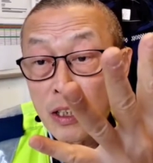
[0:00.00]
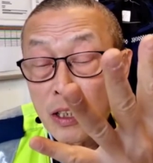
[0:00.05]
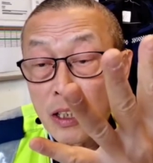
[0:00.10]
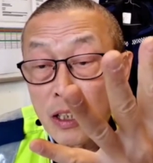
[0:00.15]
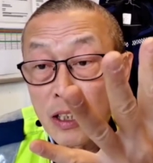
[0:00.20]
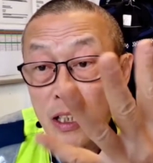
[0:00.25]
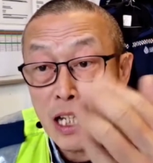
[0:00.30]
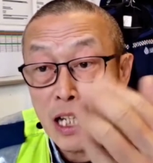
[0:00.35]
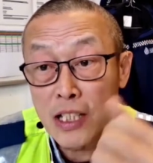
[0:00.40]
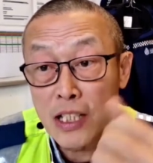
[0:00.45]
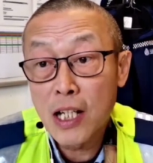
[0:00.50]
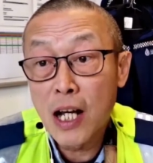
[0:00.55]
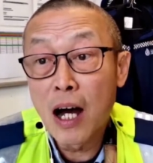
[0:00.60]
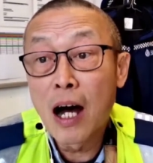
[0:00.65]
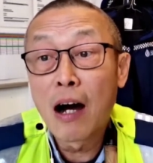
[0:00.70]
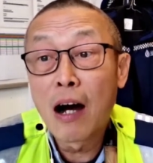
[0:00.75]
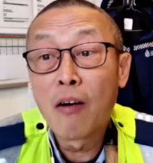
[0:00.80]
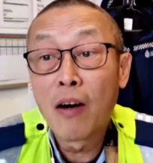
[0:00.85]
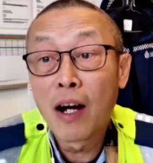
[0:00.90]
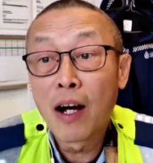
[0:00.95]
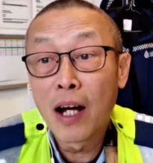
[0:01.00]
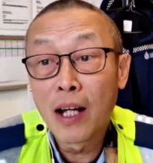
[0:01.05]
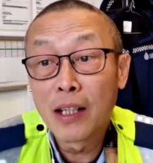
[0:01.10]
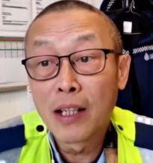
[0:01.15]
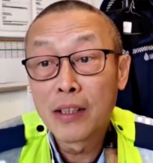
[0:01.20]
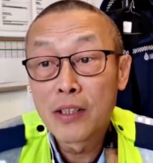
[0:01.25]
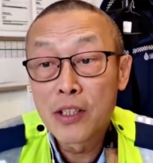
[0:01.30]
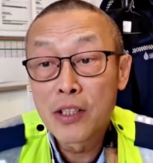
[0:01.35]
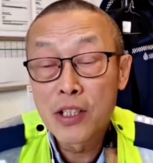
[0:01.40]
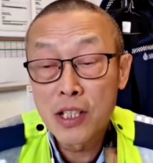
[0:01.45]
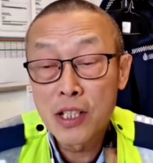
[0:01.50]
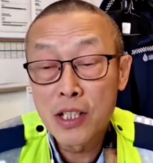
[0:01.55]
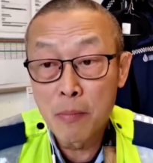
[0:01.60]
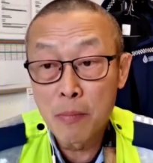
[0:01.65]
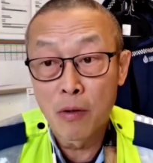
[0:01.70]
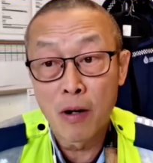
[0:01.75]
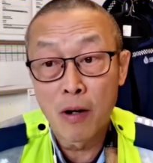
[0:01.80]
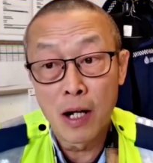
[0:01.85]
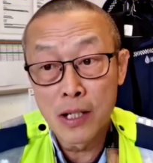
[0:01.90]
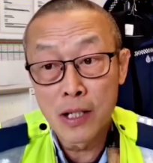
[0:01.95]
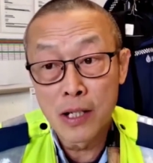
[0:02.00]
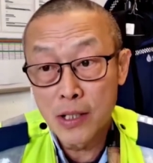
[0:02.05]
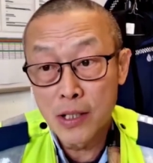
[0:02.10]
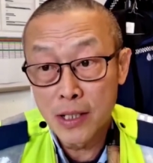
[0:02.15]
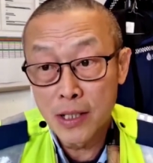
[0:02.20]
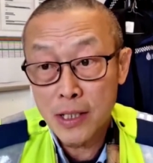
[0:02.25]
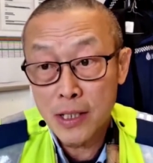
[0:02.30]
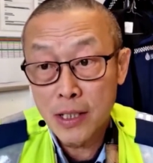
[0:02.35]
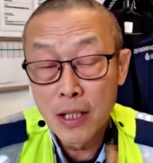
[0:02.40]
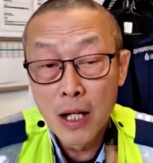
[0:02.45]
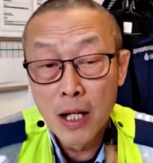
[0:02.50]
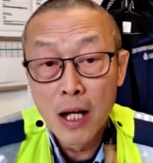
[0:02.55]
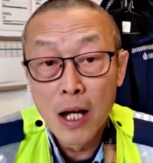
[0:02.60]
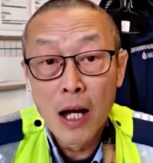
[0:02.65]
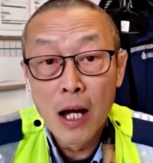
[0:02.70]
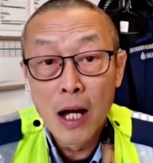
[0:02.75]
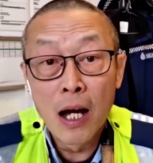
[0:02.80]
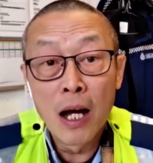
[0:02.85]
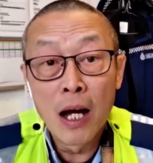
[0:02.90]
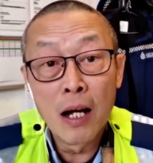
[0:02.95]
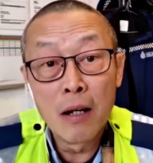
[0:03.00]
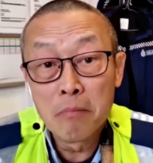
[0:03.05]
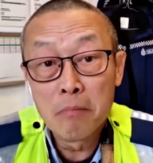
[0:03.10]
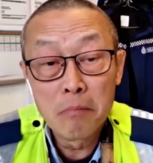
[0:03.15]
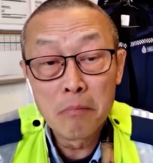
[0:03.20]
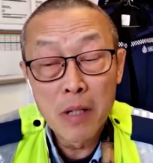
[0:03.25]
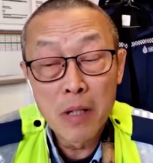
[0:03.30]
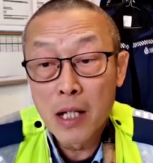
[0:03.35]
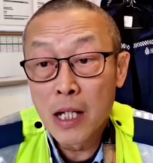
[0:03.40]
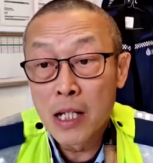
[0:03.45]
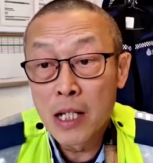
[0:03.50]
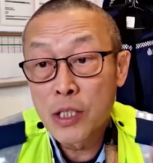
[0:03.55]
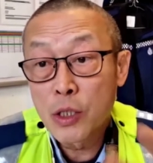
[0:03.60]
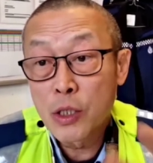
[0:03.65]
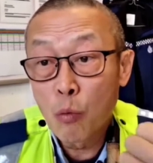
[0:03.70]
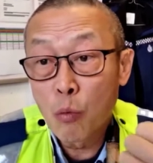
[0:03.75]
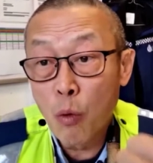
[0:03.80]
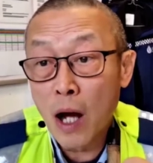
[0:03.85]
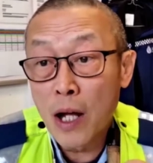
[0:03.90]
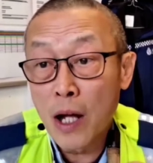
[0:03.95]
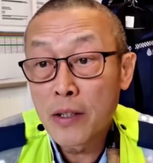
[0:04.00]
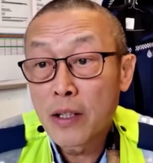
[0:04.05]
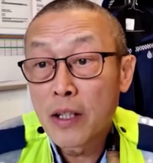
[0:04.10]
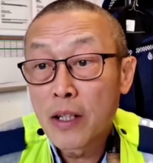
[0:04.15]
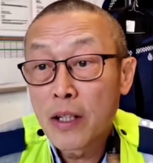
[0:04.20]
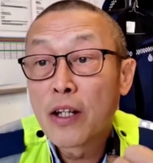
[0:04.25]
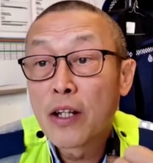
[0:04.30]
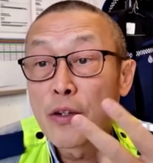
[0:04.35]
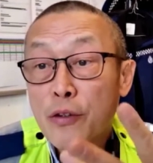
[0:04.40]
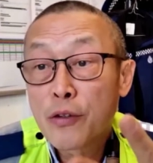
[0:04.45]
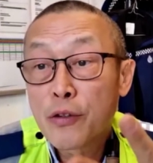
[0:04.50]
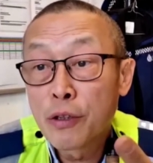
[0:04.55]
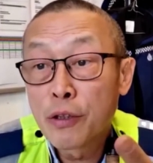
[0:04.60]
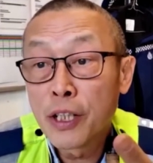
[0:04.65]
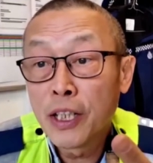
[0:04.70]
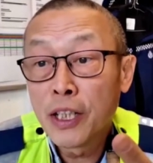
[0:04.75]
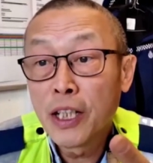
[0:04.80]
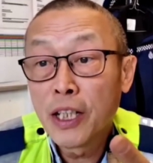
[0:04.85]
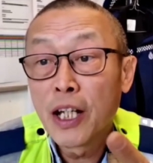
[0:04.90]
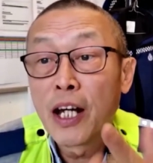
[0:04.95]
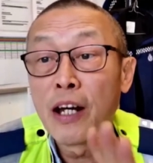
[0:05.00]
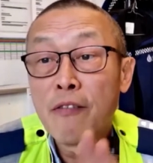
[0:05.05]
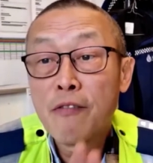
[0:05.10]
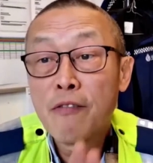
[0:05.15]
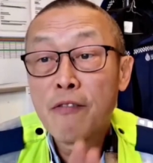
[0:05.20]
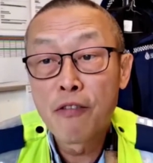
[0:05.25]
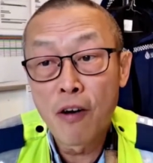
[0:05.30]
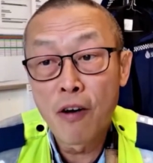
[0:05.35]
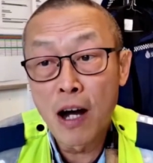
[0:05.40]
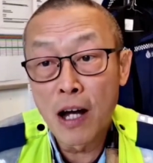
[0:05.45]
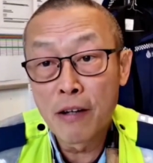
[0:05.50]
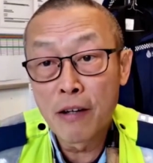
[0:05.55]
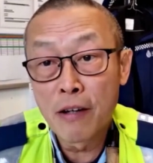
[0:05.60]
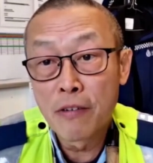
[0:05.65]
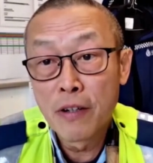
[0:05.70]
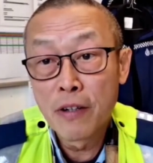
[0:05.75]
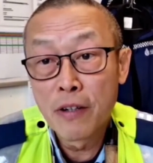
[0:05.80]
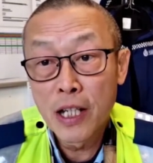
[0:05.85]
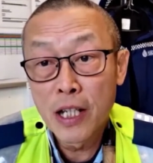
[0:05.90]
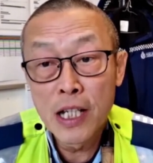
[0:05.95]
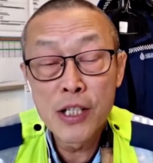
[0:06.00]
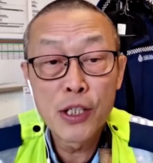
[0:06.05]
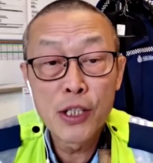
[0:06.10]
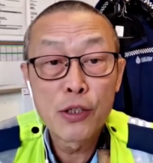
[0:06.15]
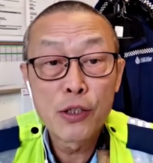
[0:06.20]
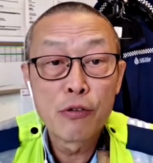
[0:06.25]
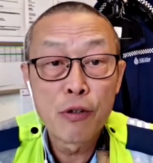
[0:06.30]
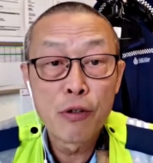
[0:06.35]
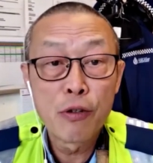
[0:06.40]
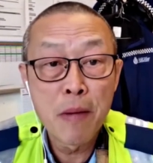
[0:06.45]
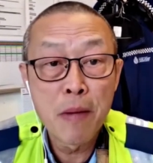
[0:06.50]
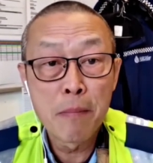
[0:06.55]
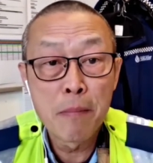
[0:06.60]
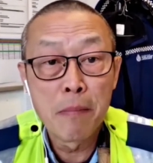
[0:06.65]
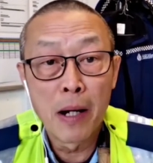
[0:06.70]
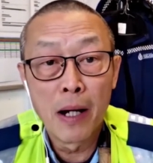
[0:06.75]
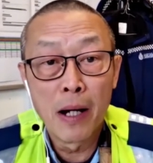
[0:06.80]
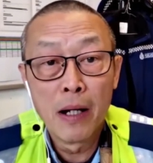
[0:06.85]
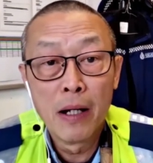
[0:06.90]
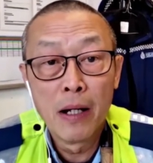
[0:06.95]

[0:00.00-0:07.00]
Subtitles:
That's how I summarize it. It's 1, 3, and 5. Easy to remember.